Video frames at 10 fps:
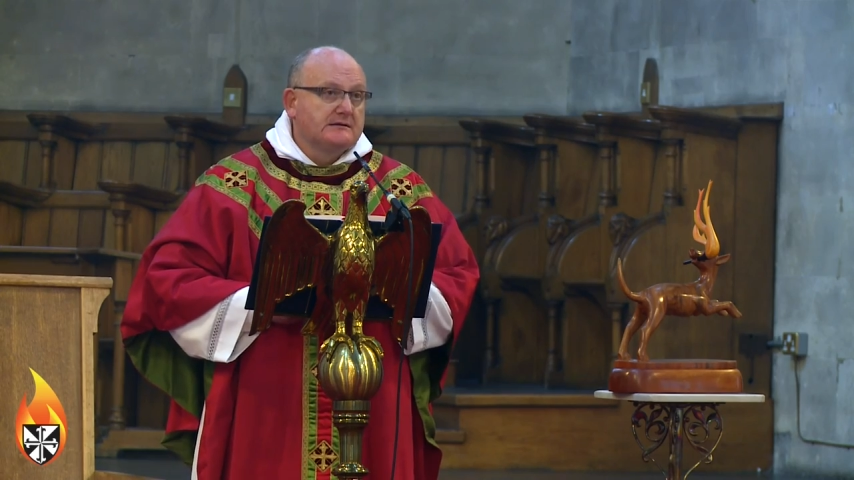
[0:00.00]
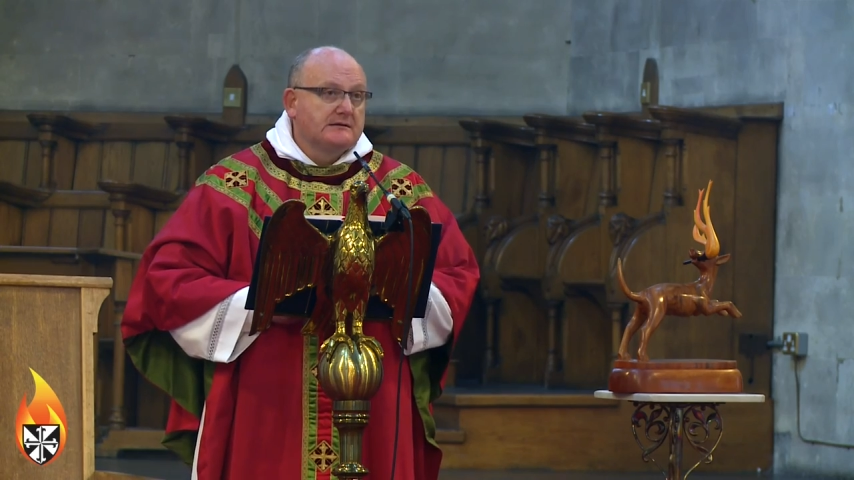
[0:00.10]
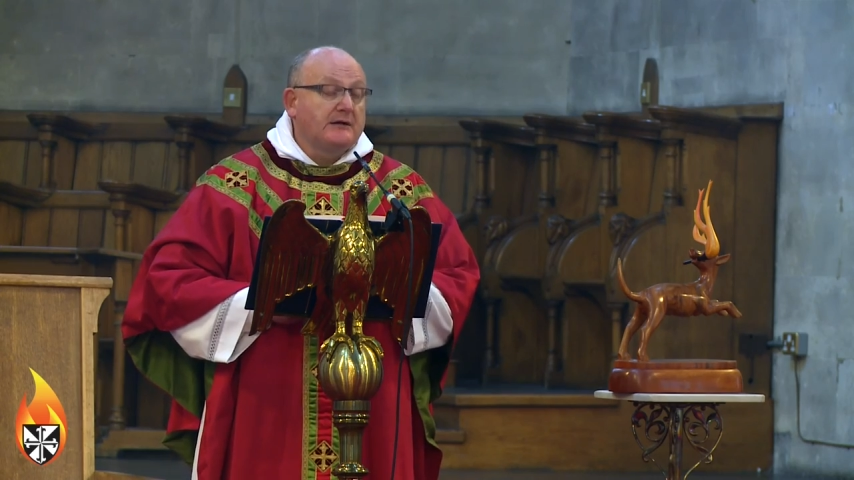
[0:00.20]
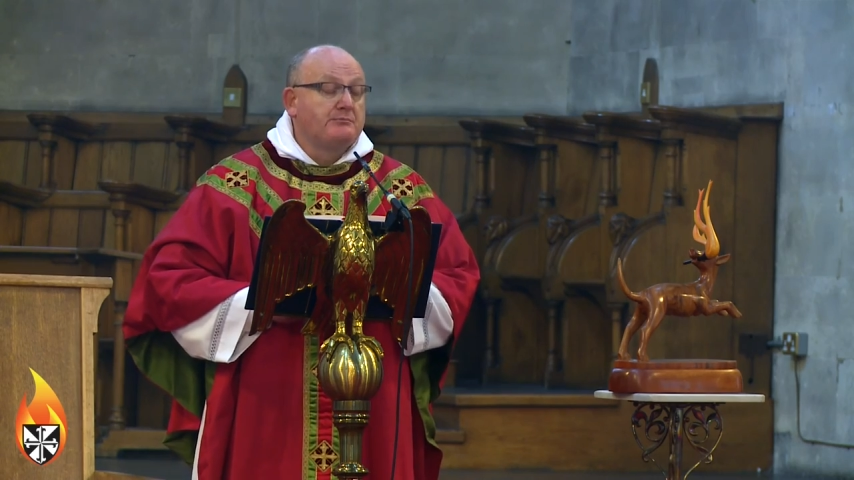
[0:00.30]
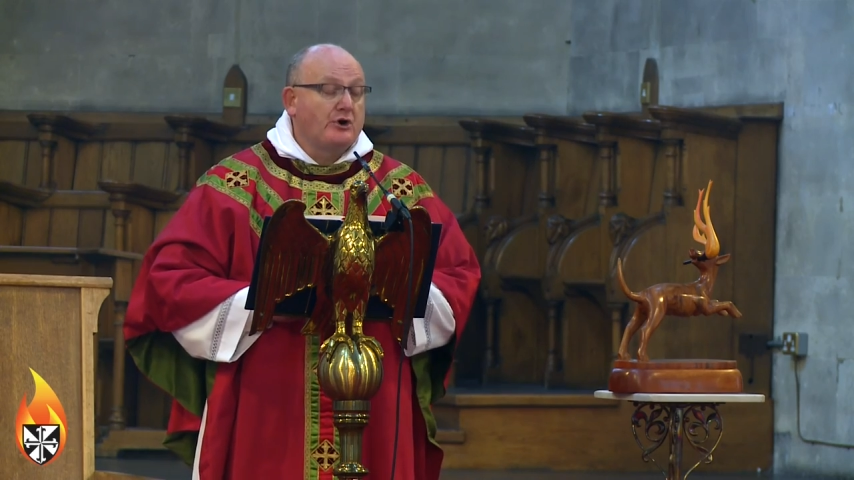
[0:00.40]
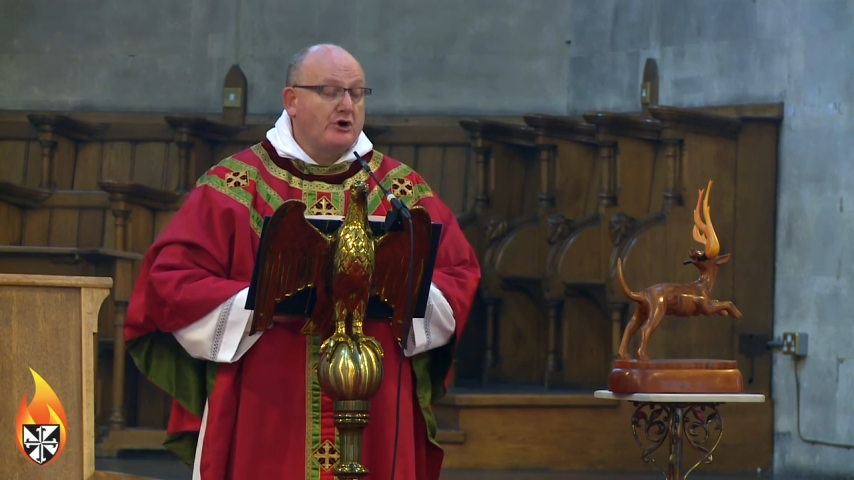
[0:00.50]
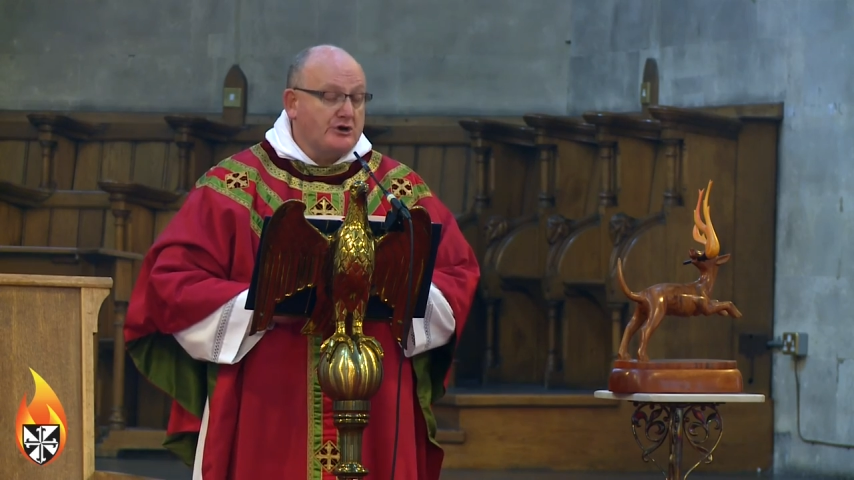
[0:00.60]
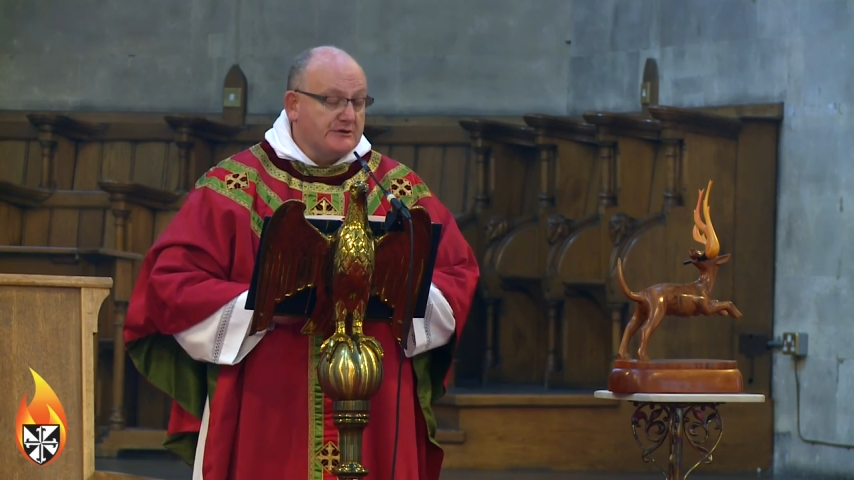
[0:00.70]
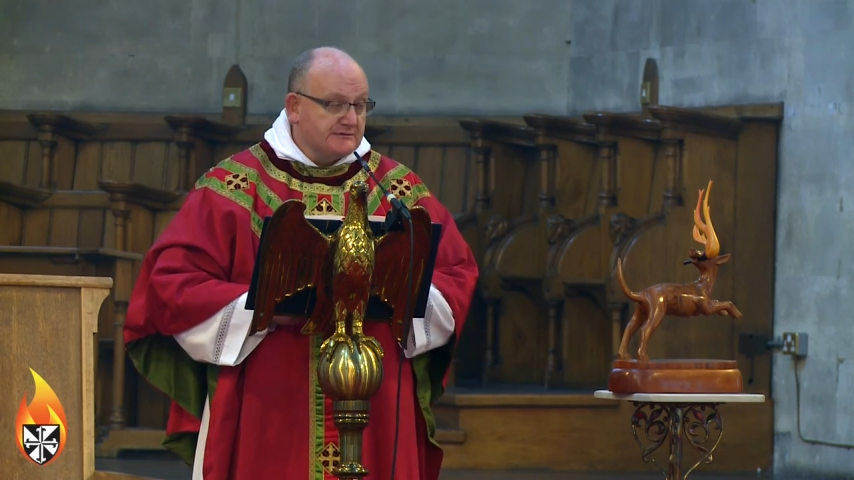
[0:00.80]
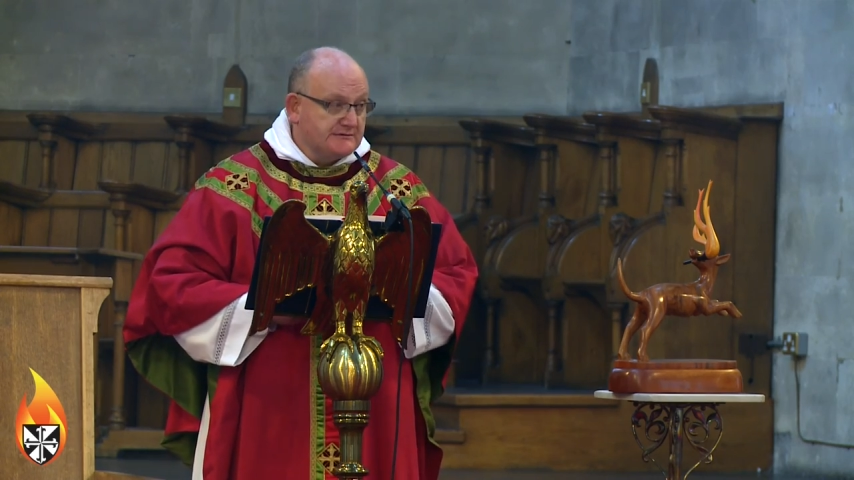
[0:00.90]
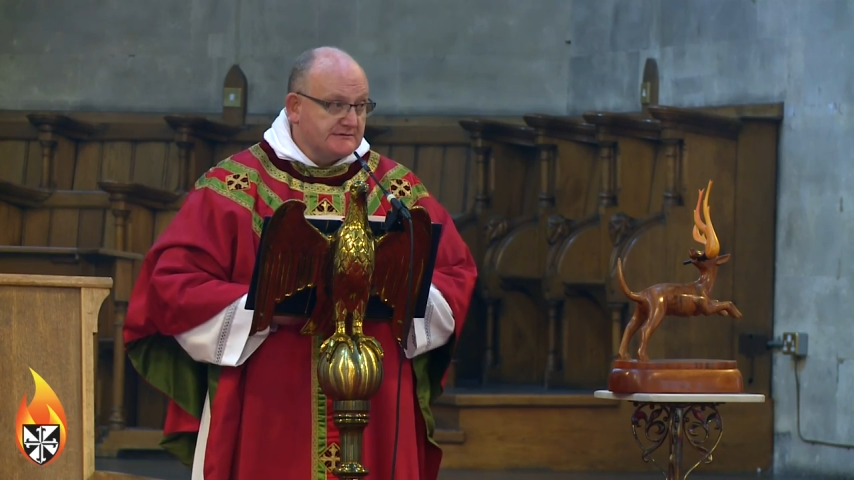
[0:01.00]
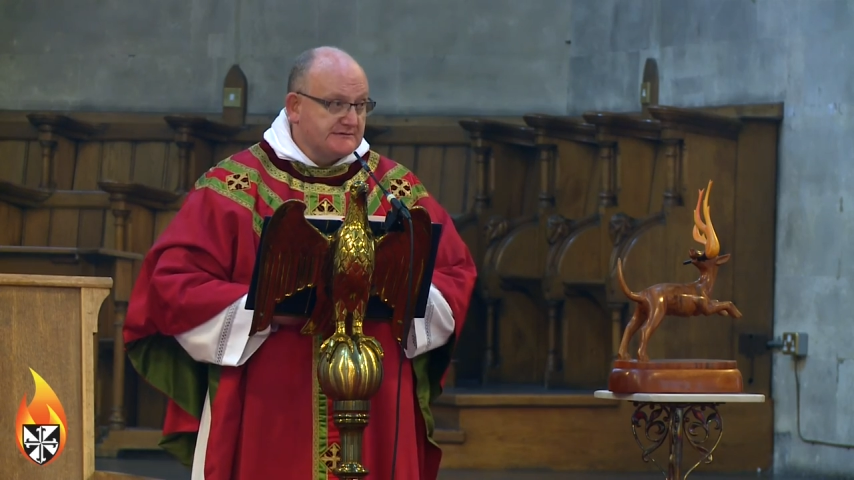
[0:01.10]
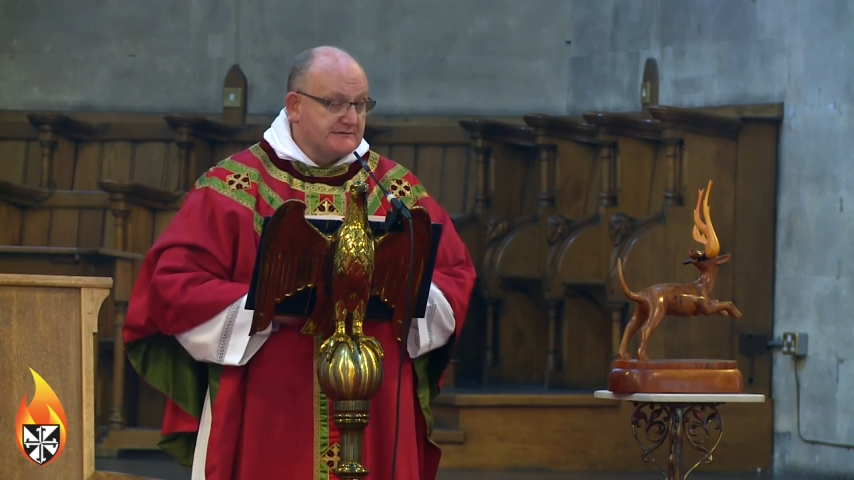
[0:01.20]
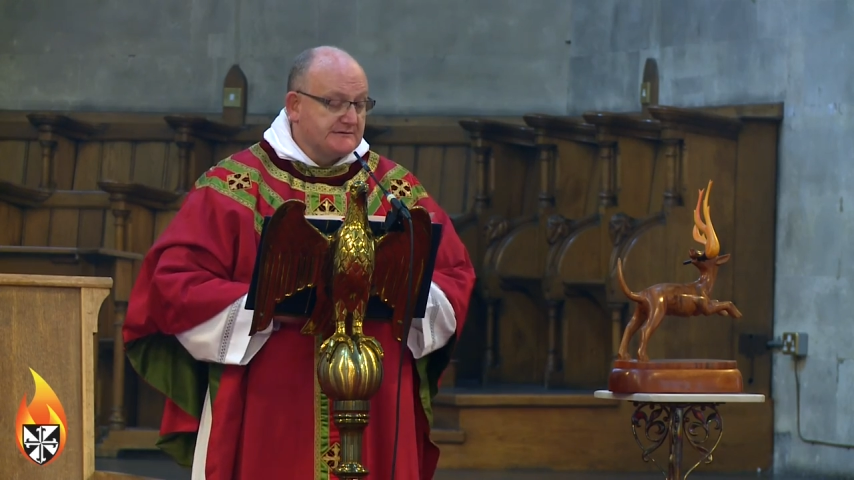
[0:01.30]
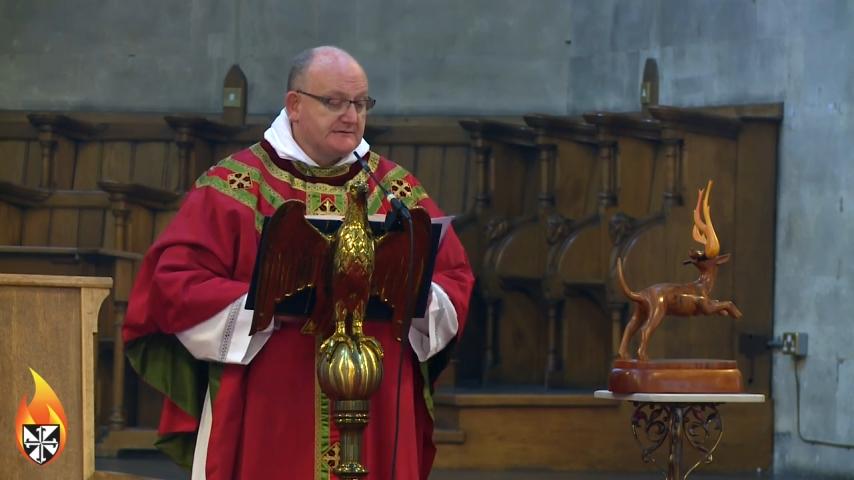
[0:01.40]
that
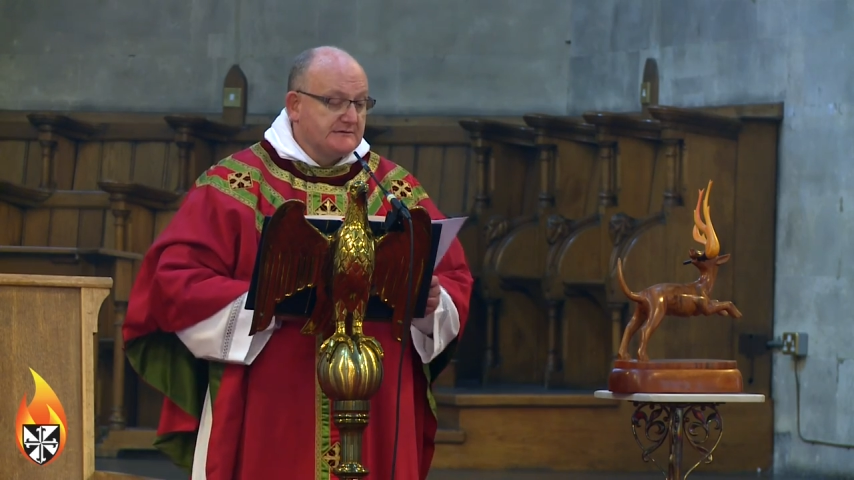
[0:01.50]
burns,